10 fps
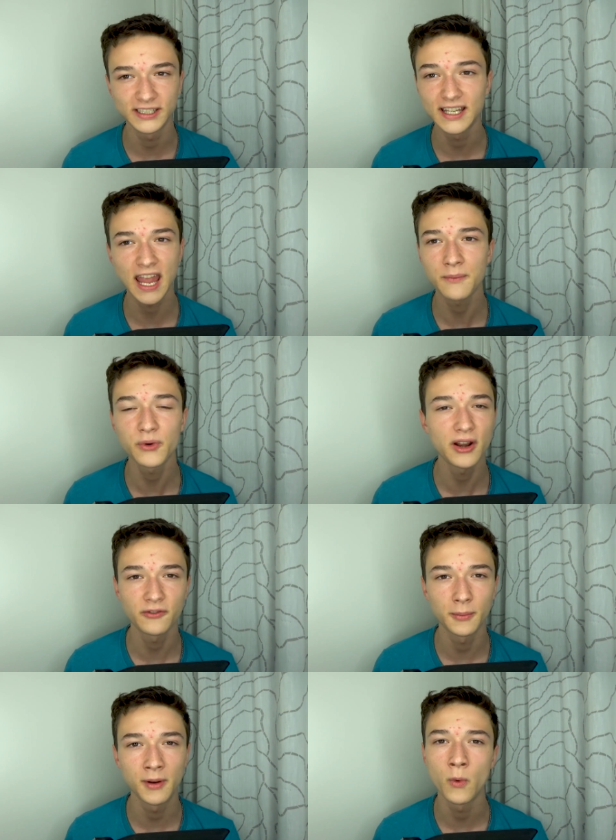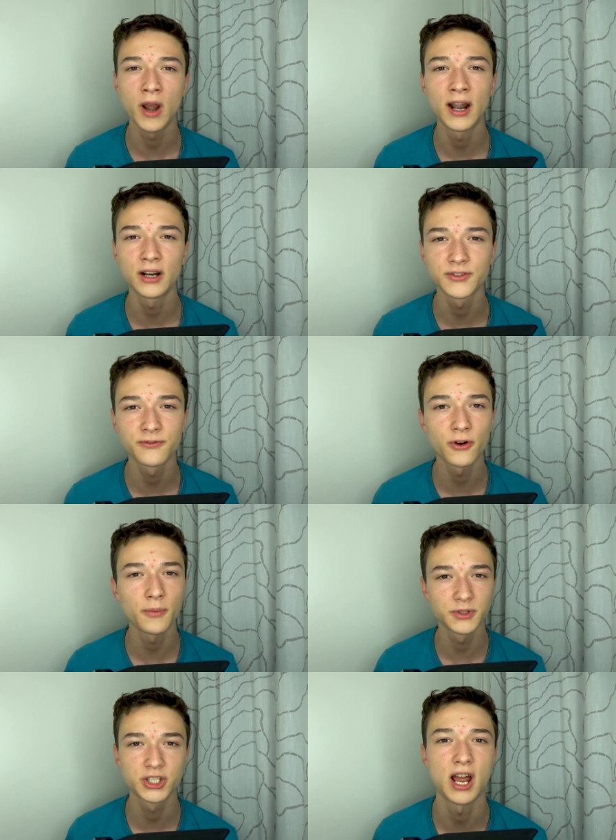It came right from a warehouse
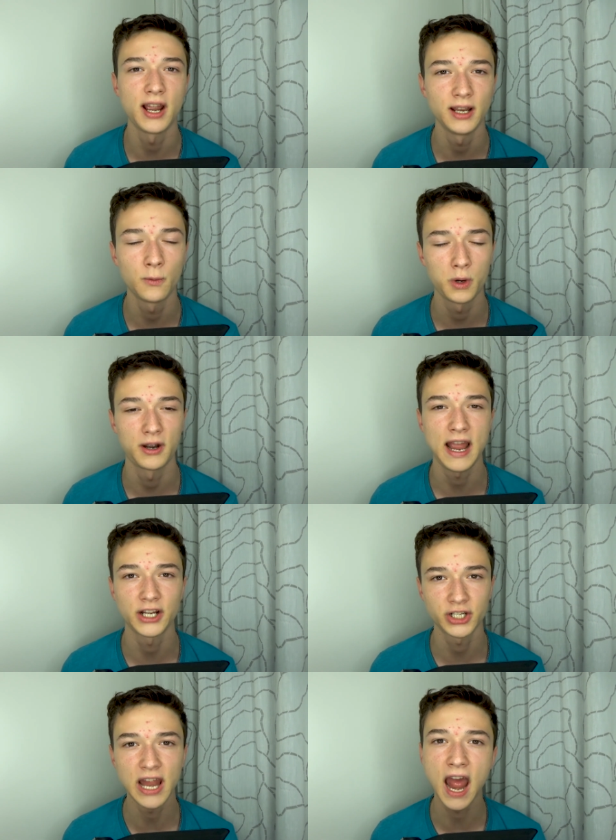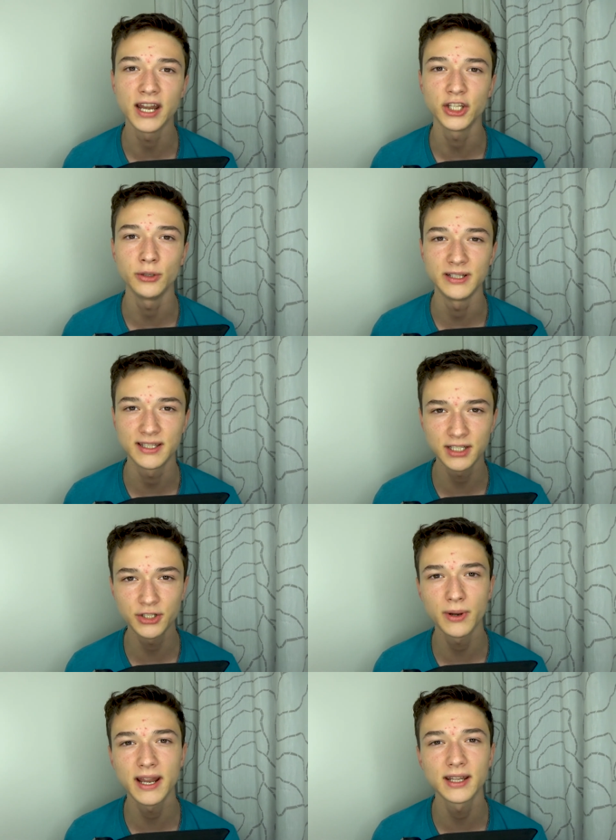from China, where actually Anycubic is
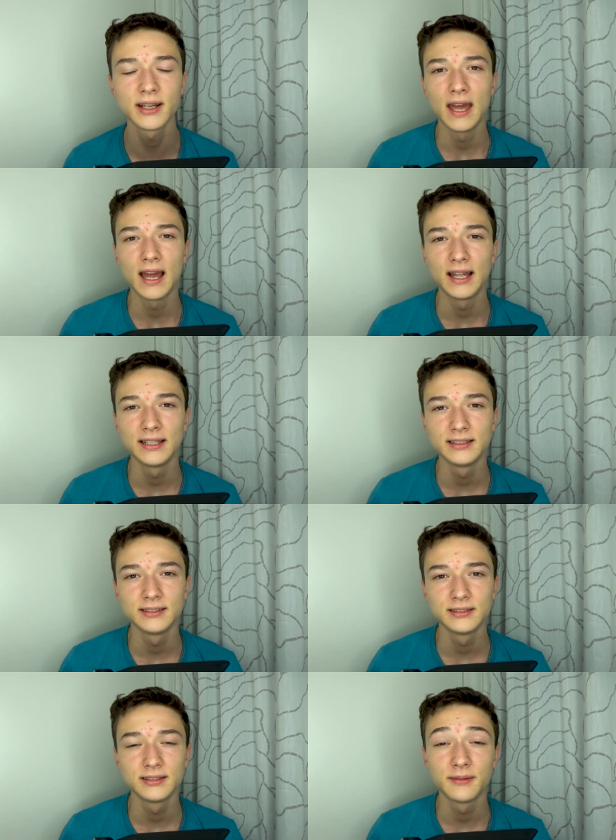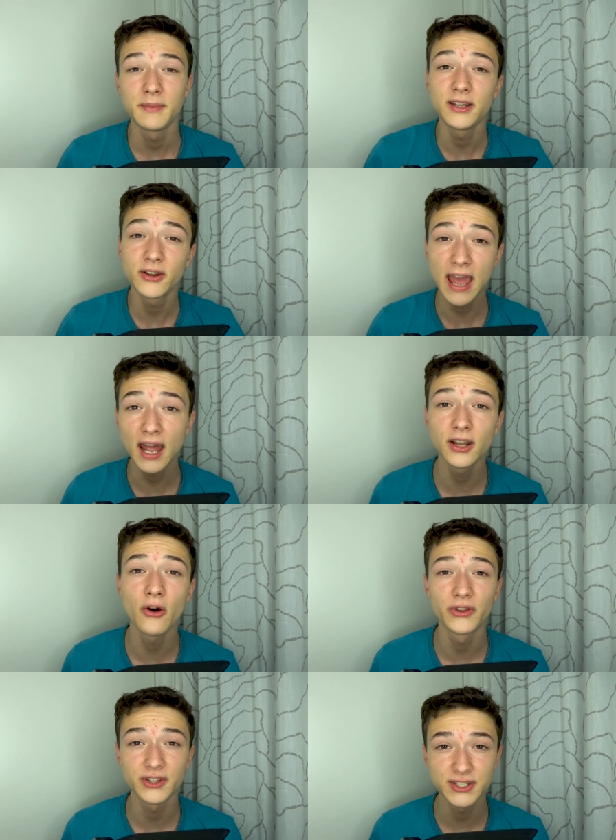situated. And I mean, you can
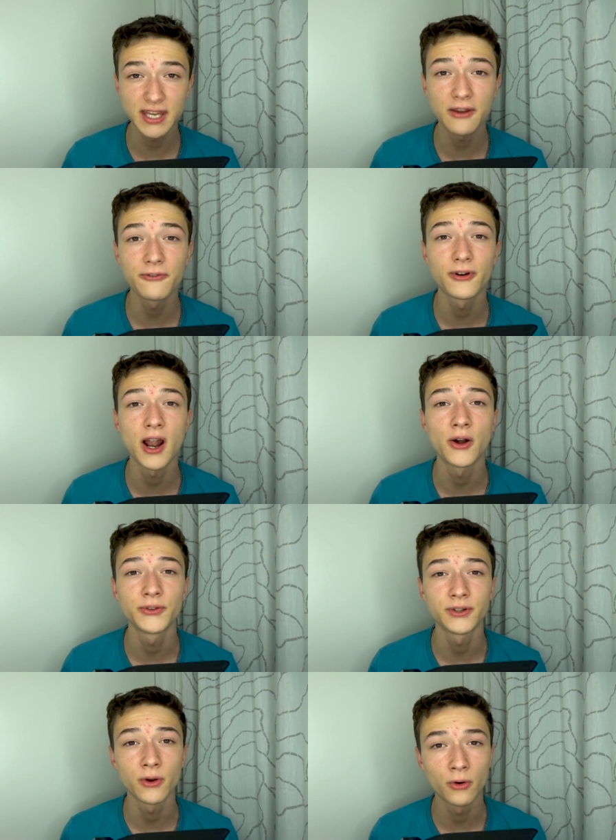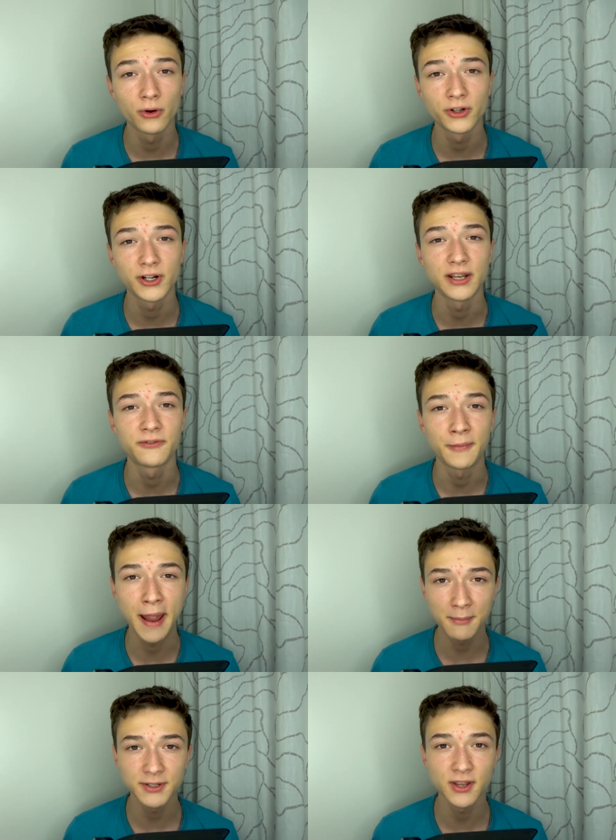go the safe route and order it from
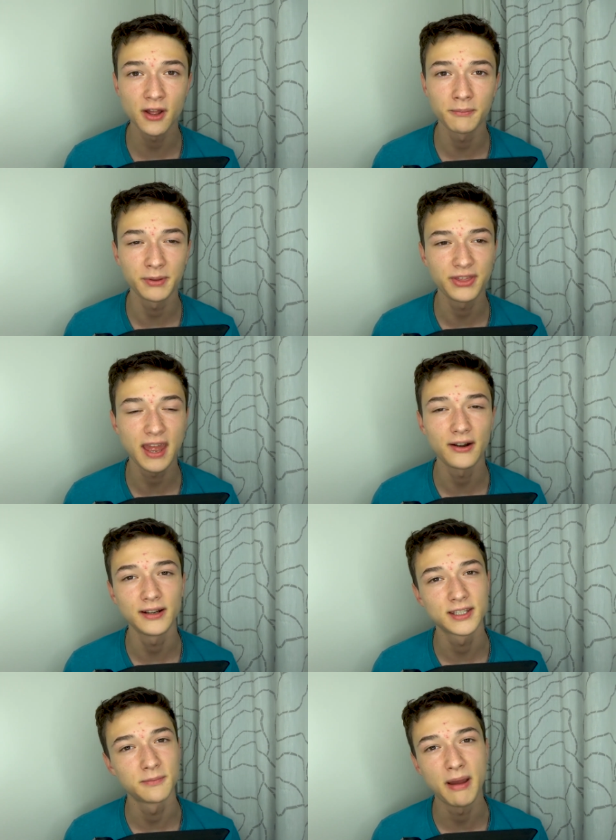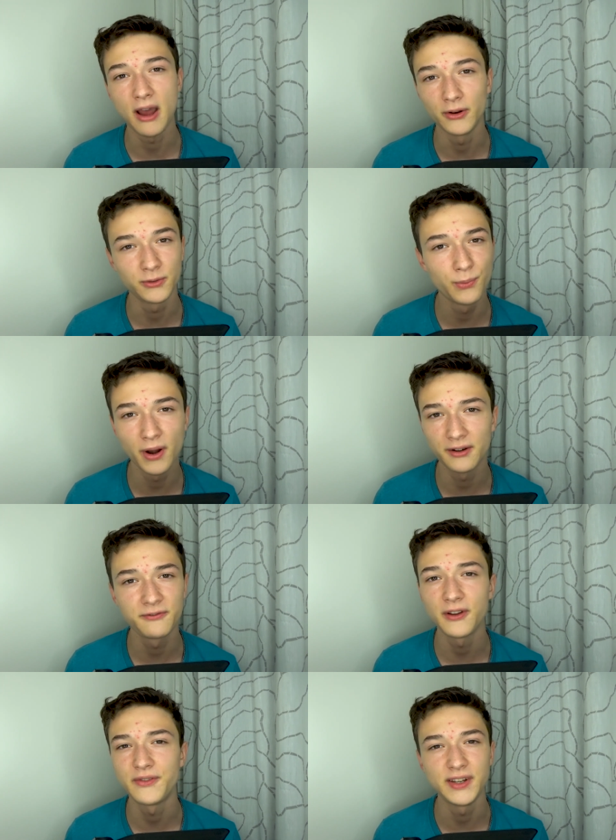Amazon, but there it's about
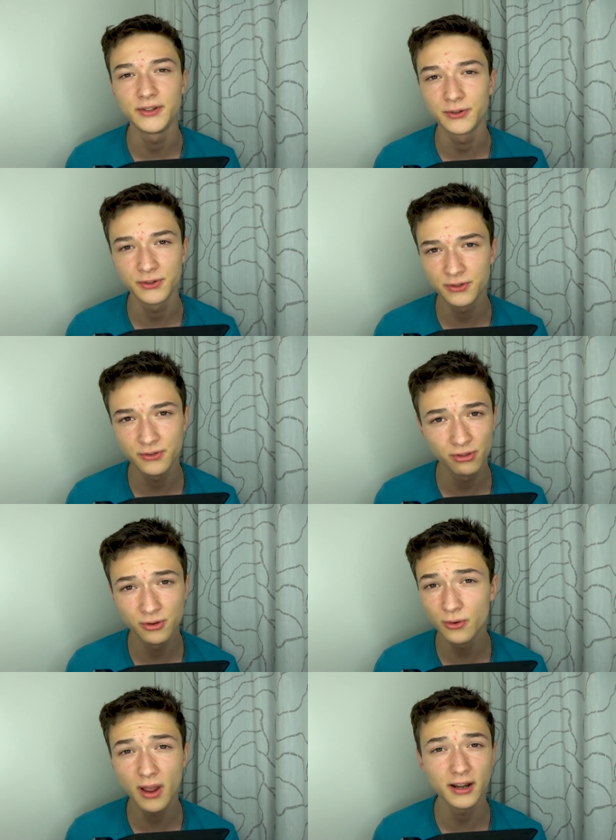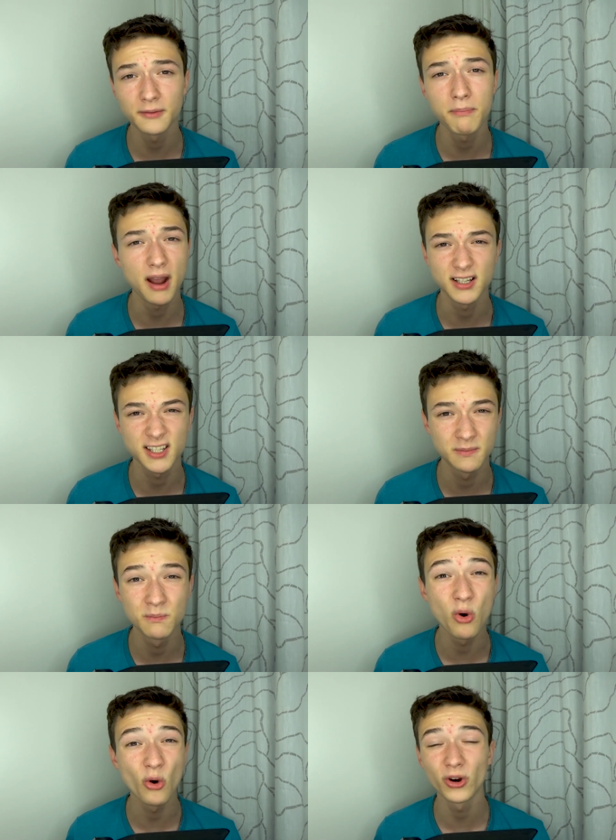150 to 200 bucks
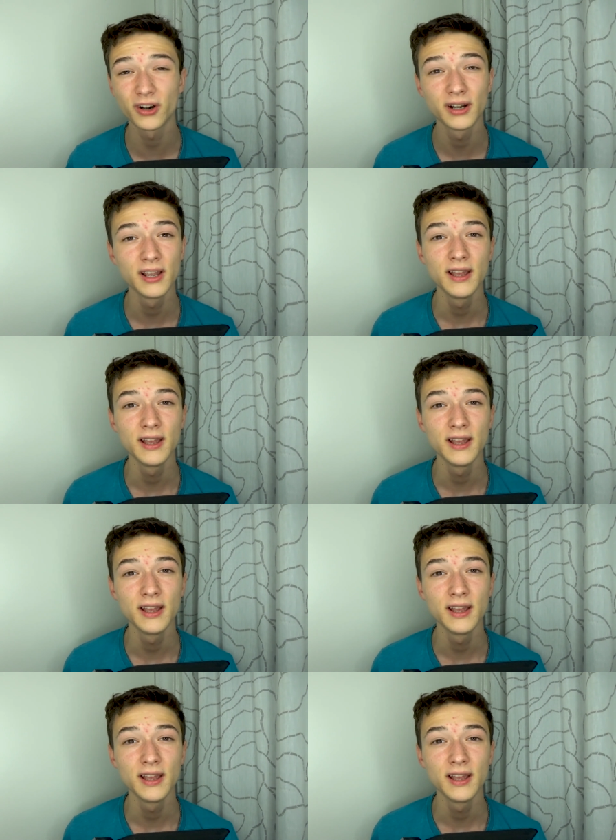more.